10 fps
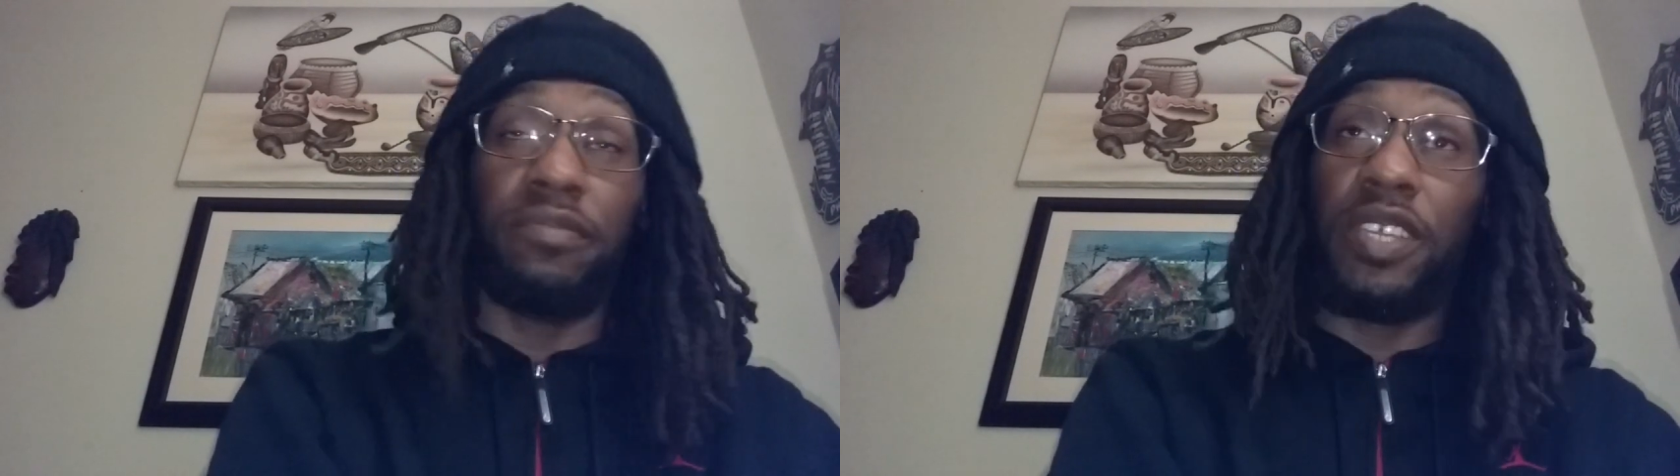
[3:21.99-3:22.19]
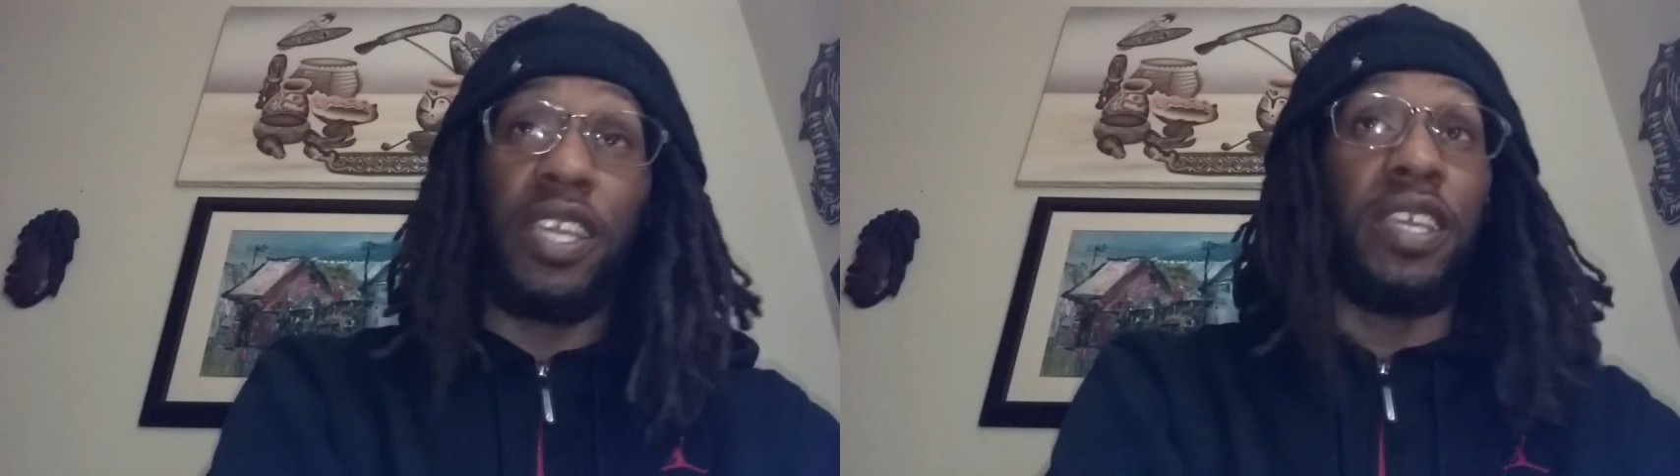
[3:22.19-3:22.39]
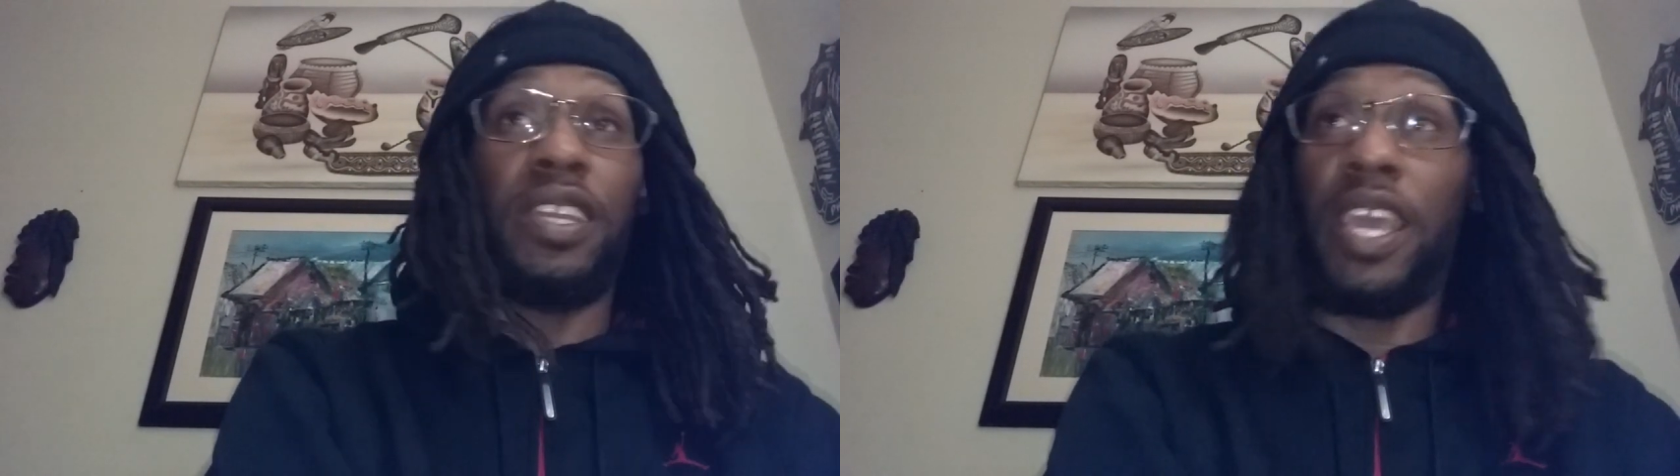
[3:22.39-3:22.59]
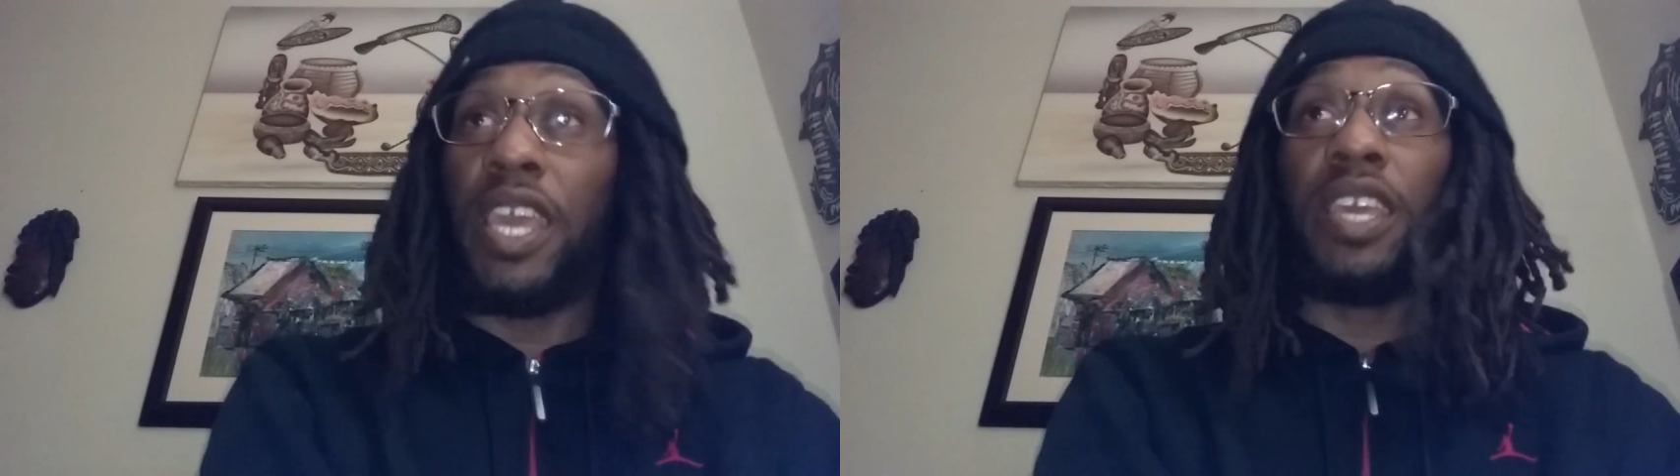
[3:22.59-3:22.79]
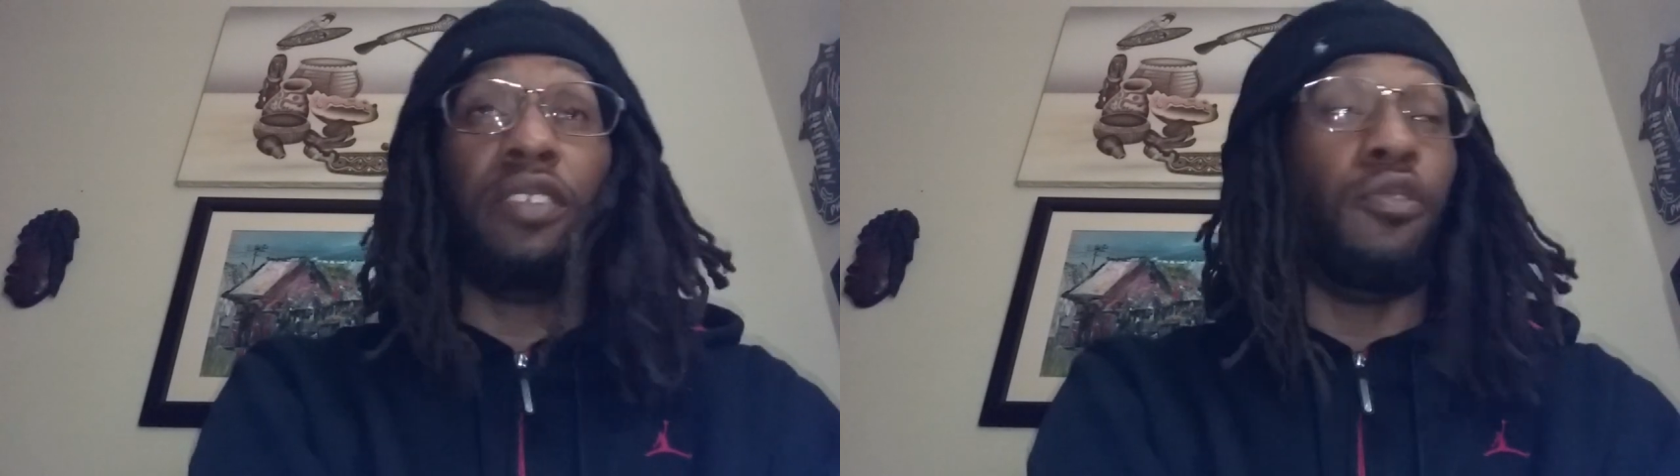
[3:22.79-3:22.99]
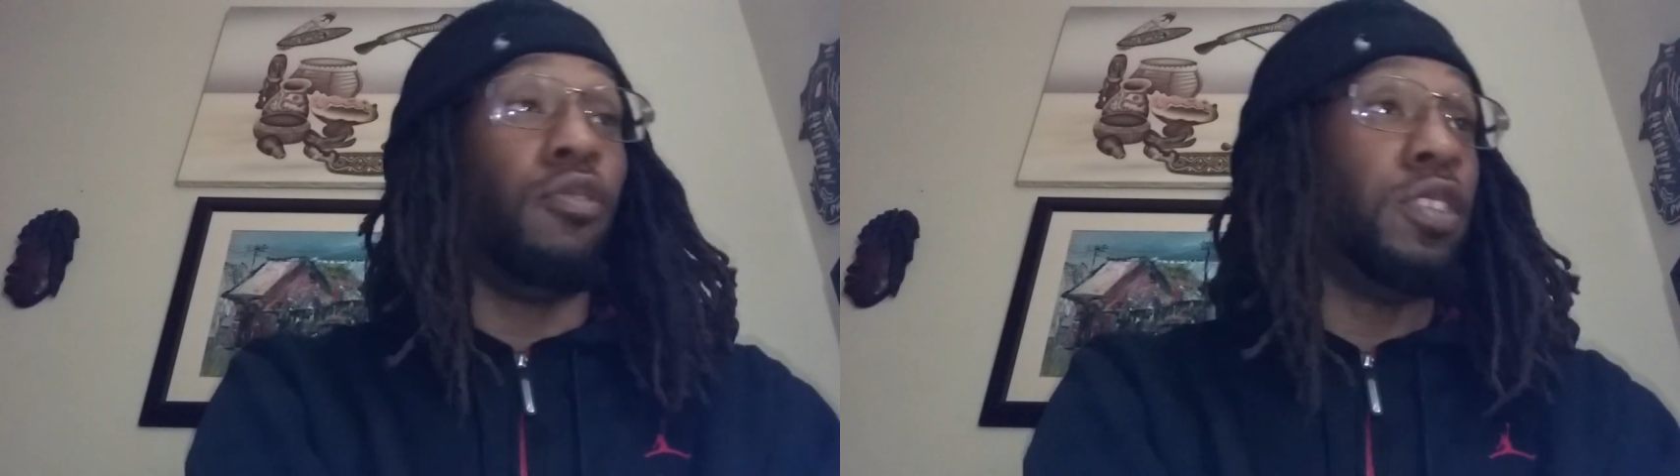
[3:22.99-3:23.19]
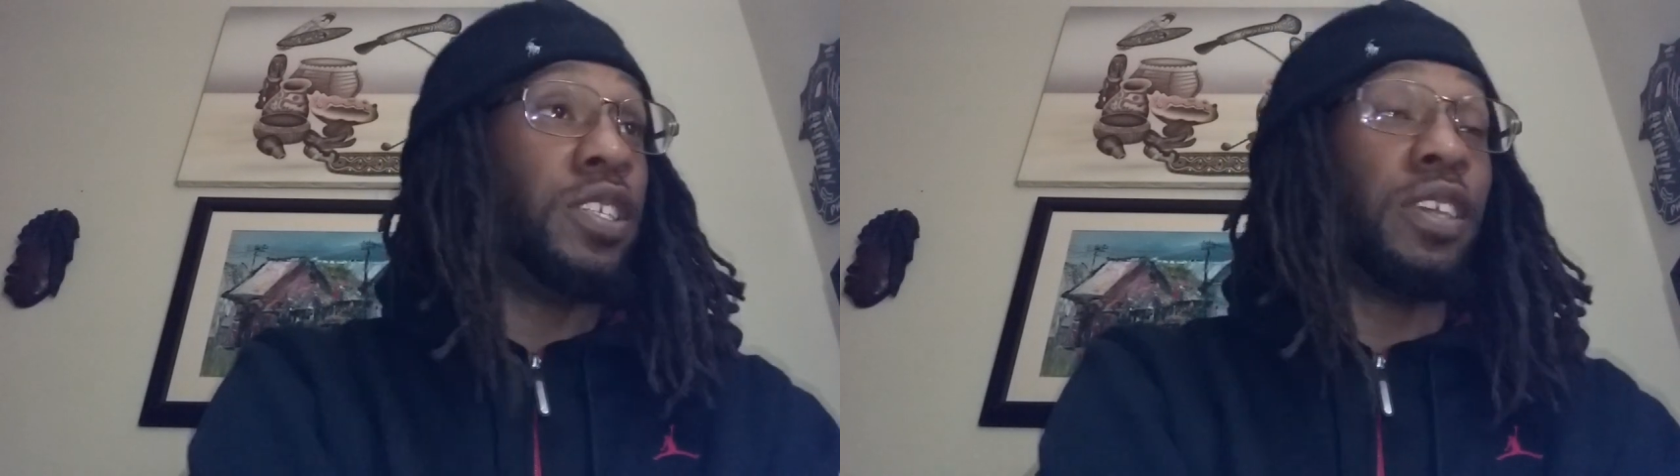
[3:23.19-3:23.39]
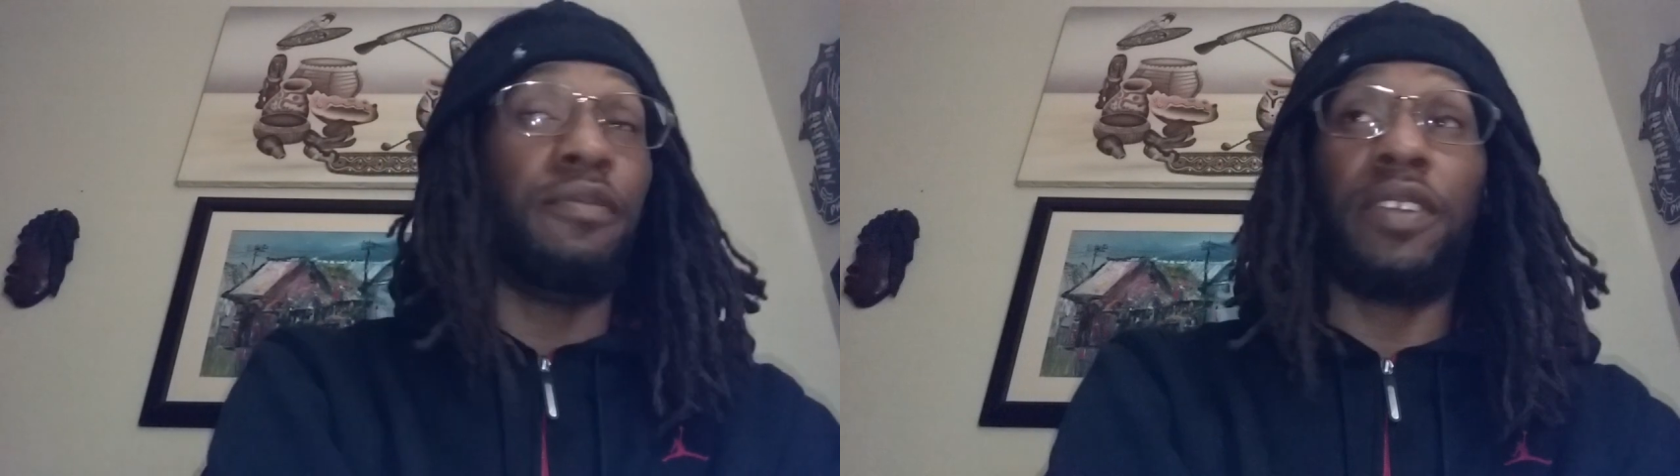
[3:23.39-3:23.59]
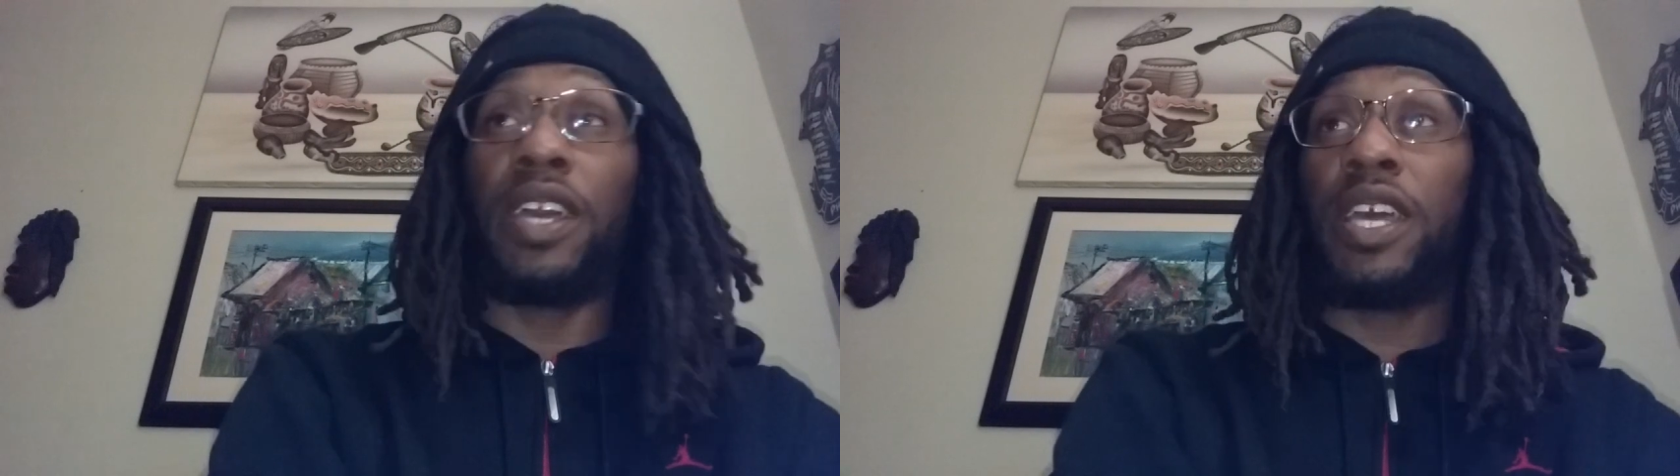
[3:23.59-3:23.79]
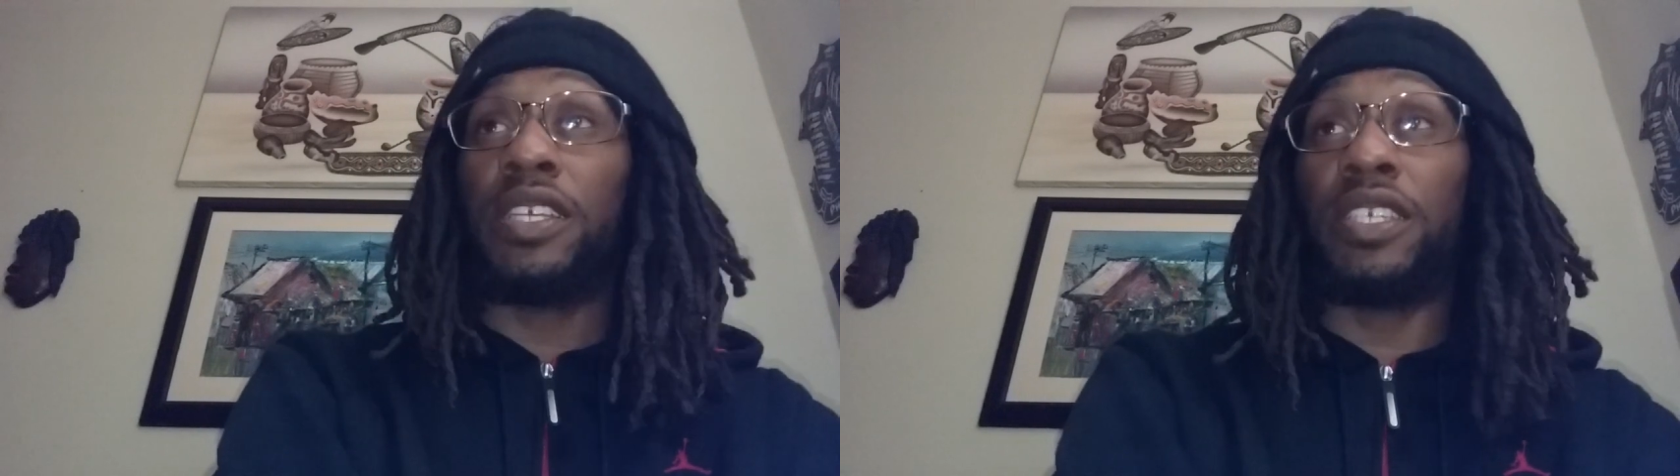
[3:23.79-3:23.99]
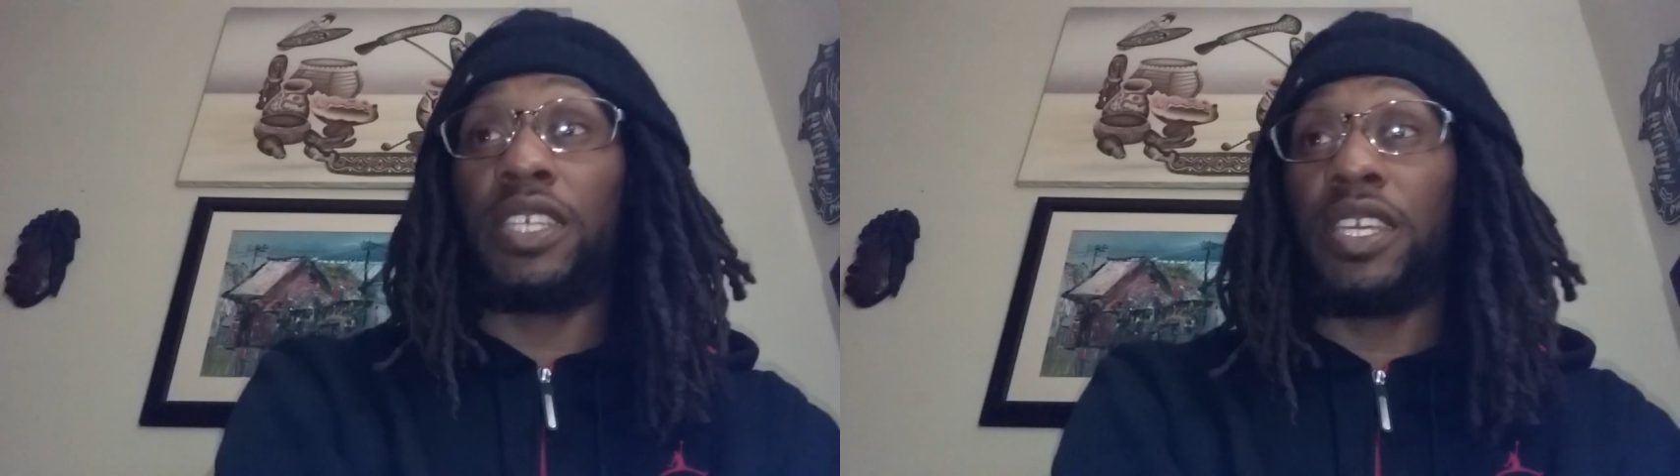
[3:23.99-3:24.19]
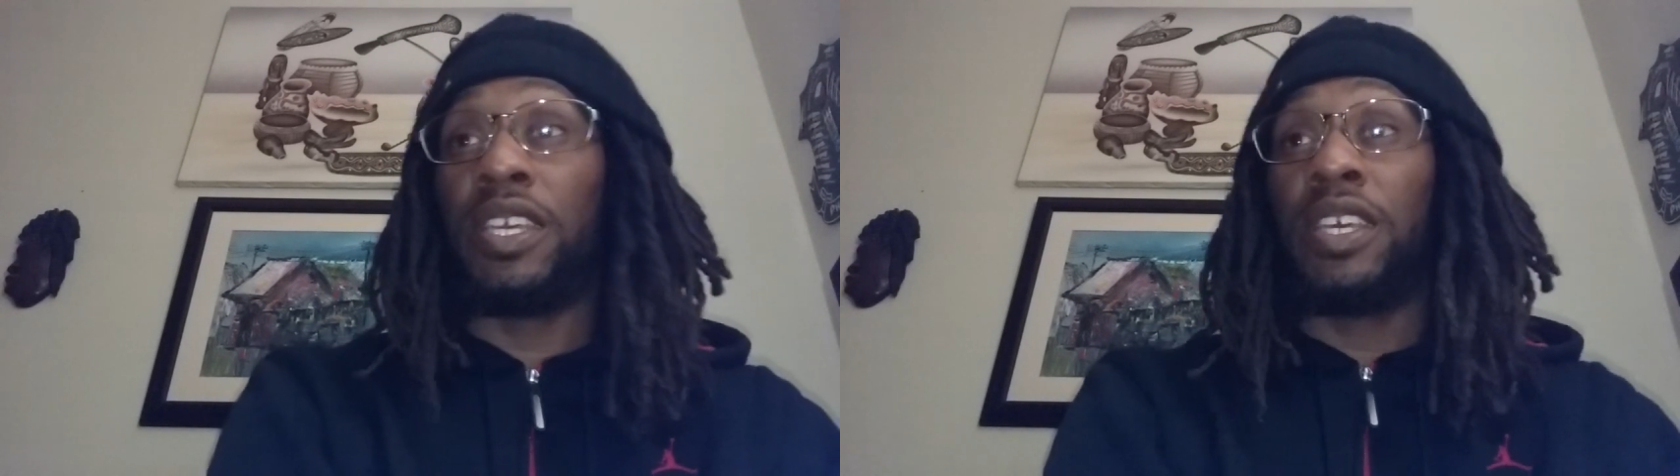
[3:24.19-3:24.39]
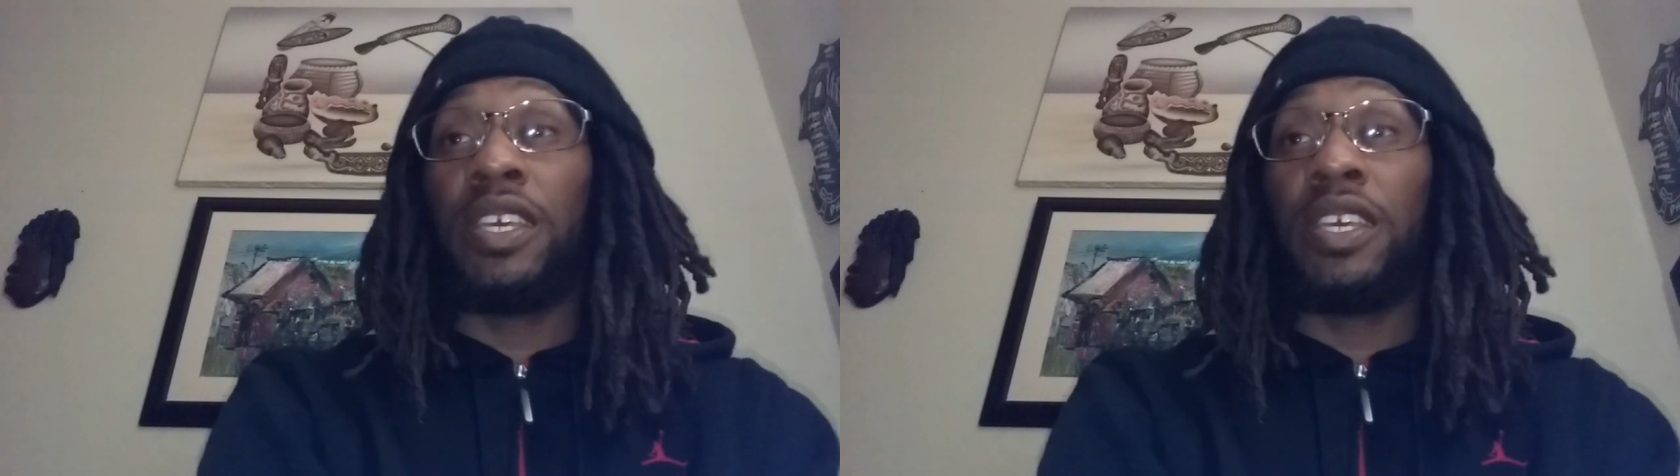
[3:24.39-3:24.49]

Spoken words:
DNA and all this other kind of shit.